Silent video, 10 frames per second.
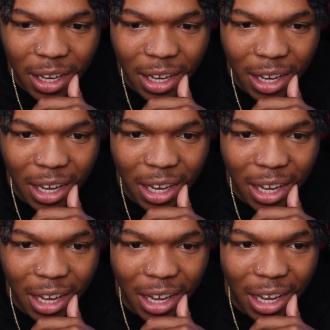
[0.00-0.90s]

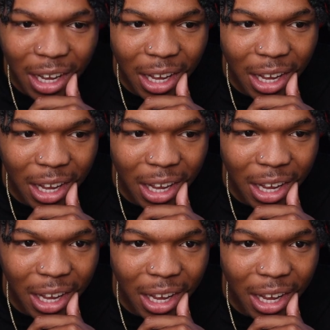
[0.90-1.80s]

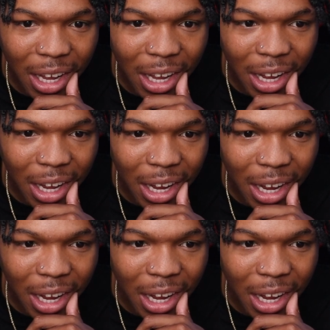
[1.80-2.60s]
Nothing is said.